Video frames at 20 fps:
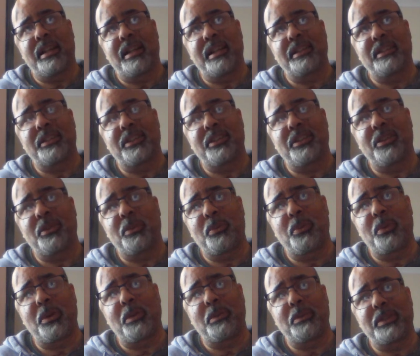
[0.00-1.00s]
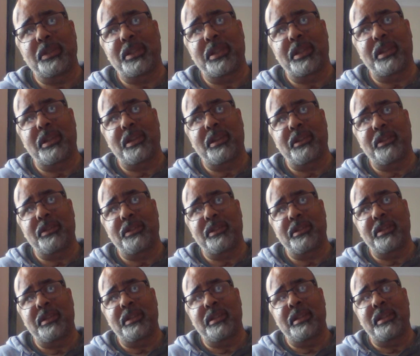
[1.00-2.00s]
I don't know what was going
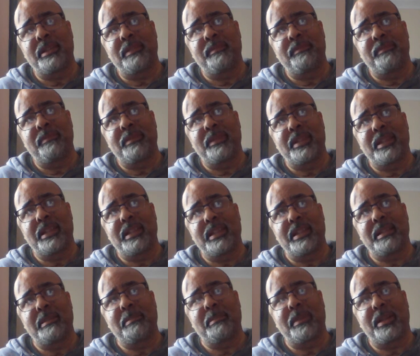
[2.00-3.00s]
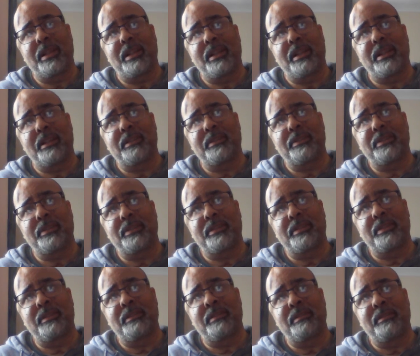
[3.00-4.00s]
on in my life
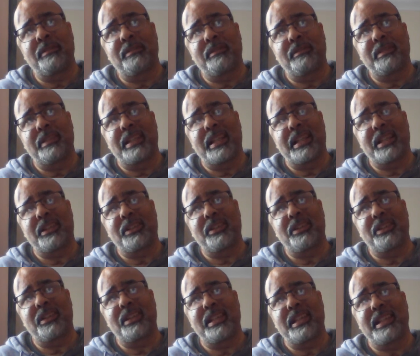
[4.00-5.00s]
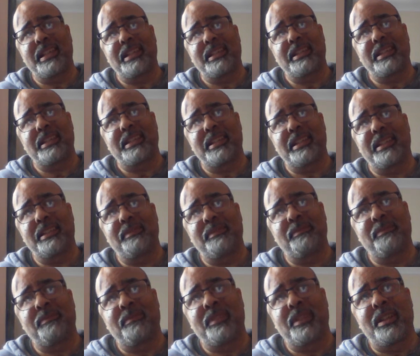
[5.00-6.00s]
that could lead to that.
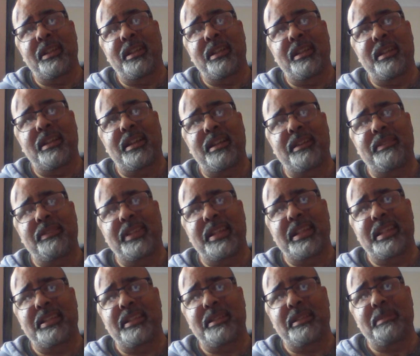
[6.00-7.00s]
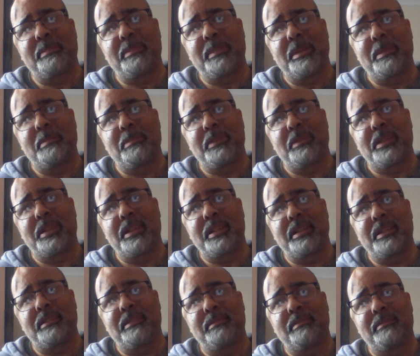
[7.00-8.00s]
I've had a
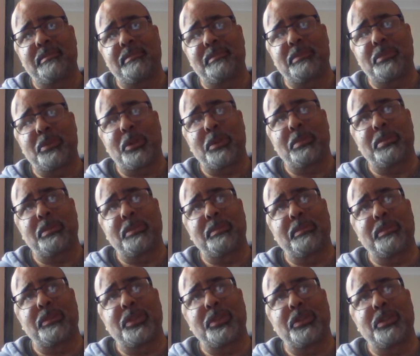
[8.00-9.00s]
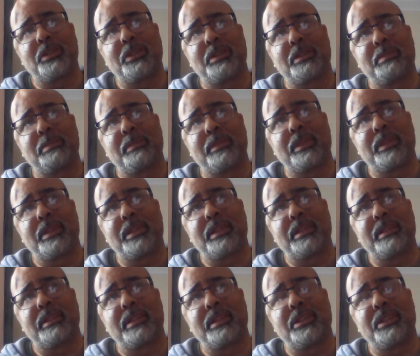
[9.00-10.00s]
memory problem due to my
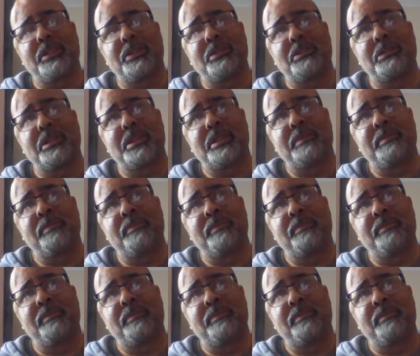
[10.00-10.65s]
injury,